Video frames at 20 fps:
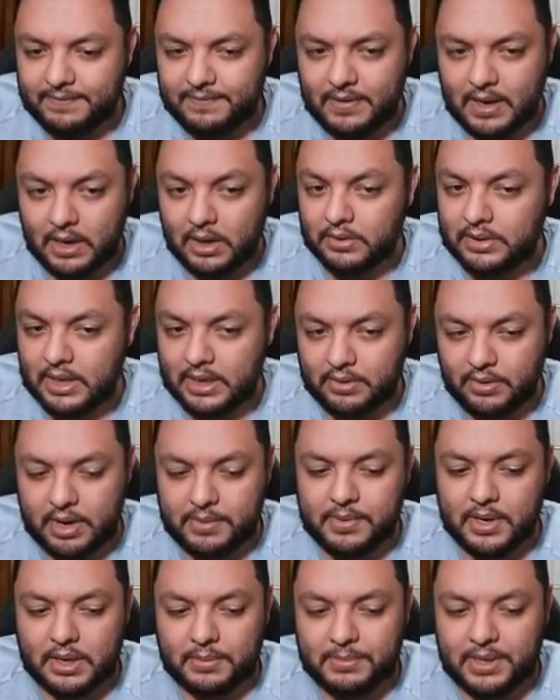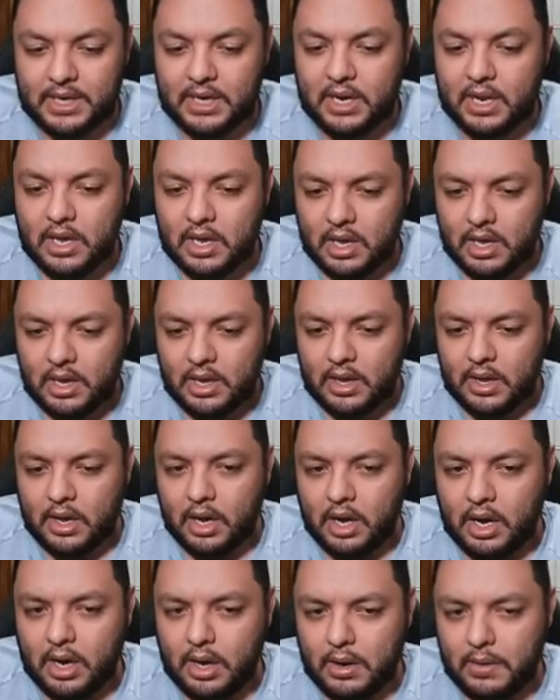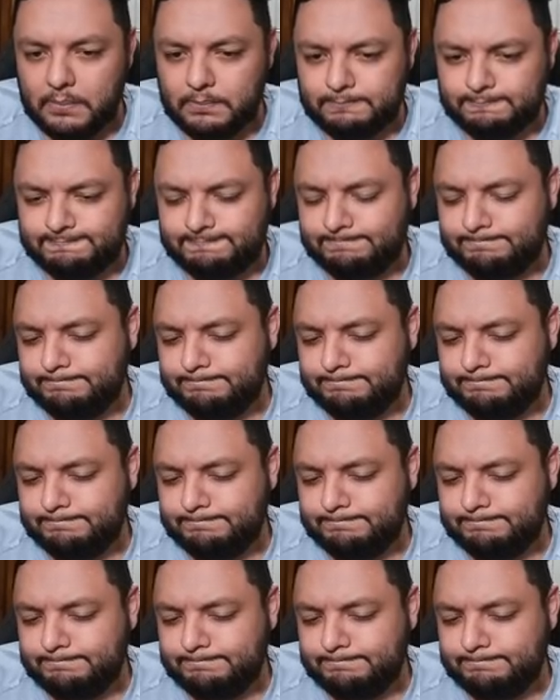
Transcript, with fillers: out of the graveyard. I mean, um,